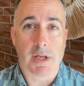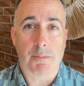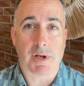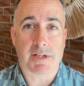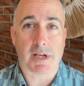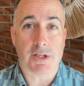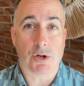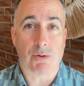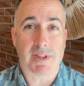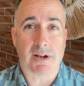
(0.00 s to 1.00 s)
But you
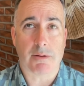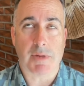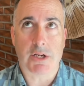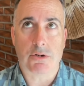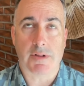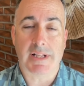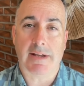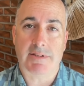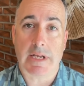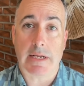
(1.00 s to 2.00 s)
go there. Make sure on the
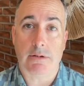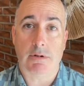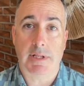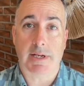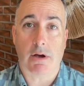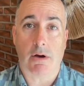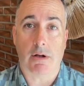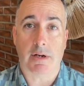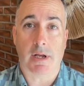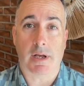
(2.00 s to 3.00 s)
left side you click
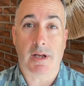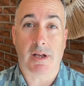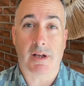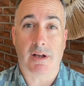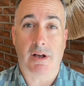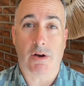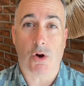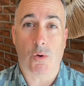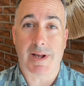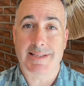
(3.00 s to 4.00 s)
on
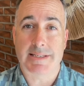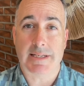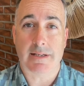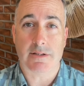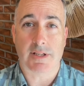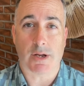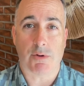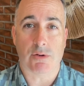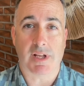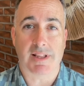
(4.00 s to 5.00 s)
OSC, so that
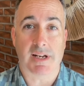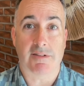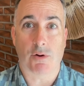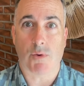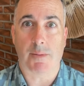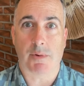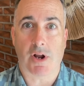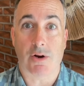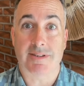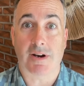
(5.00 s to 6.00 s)
way you get the different
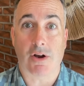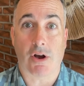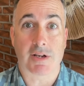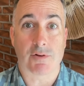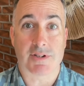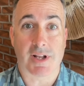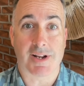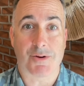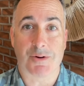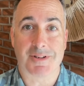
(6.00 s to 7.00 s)
webinars that are Oxford Study
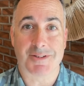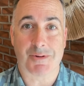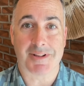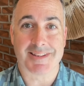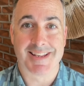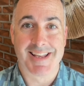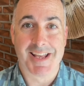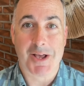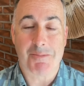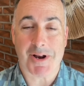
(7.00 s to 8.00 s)
Courses ones.
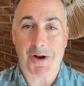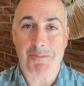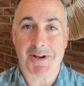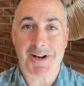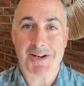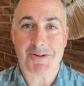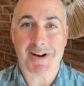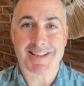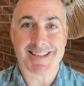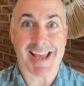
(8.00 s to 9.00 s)
But I hope you're going to join
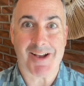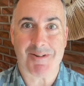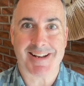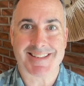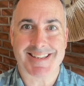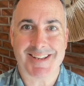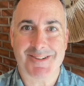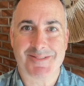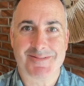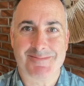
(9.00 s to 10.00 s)
us. Can't wait to see you.